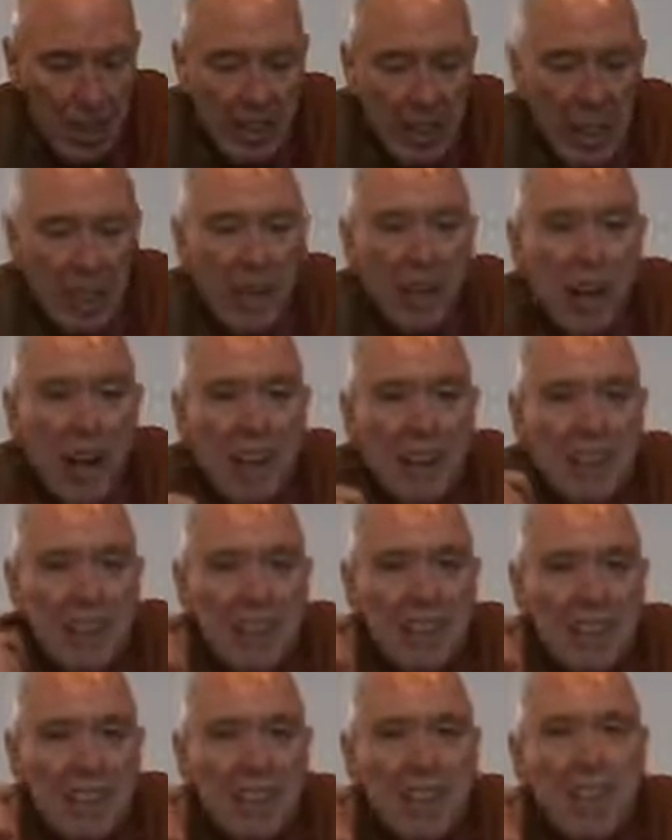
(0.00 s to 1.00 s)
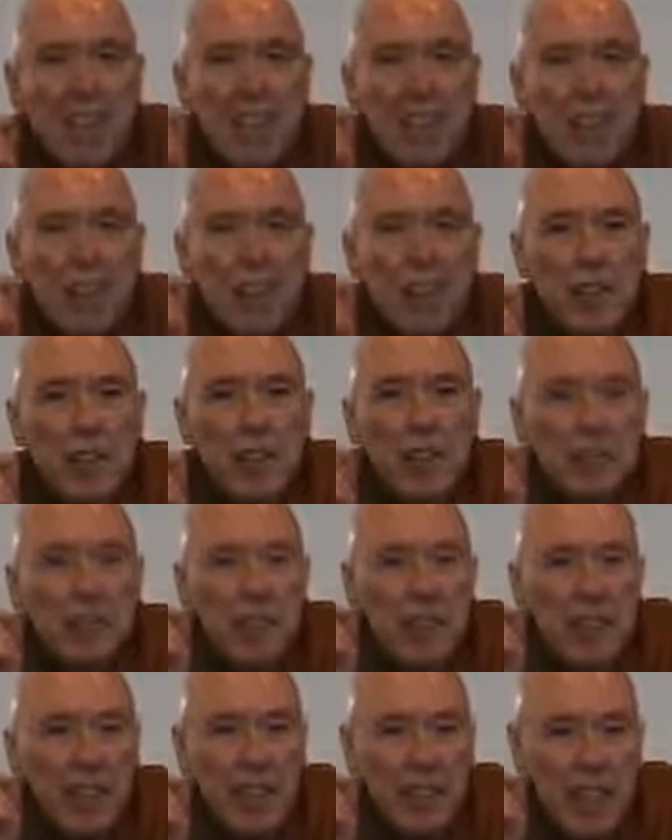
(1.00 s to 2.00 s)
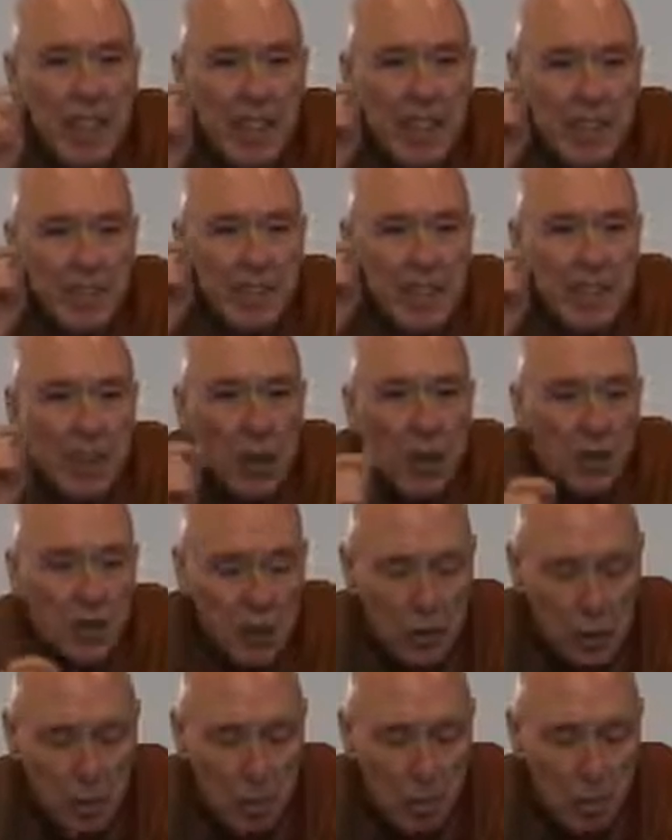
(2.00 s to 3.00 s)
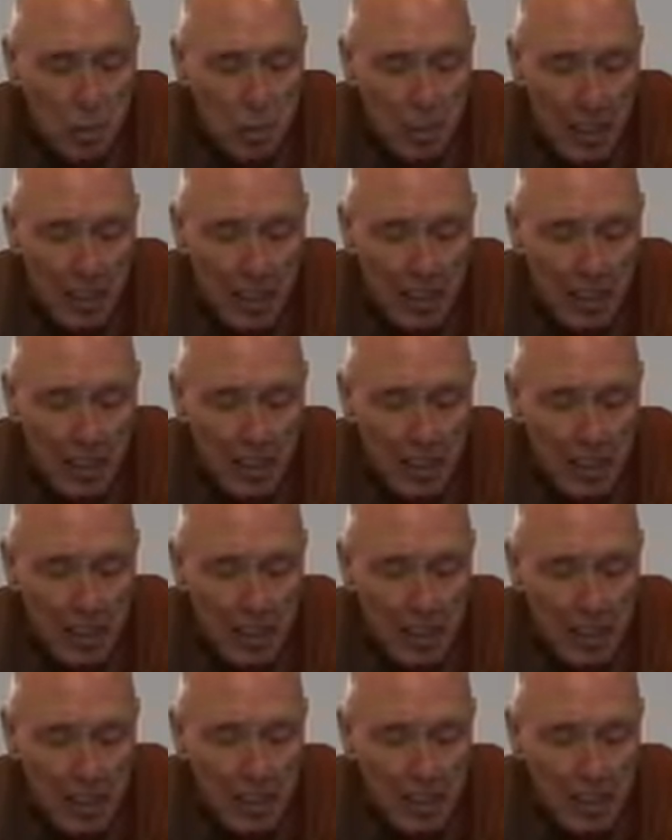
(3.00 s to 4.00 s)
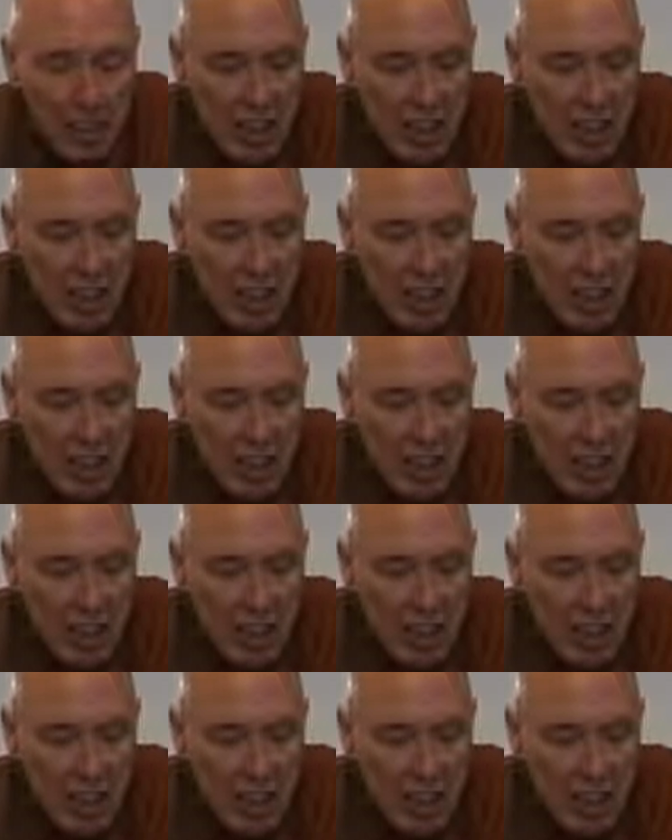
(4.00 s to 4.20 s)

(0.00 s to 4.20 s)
he might still be difficult to admonish,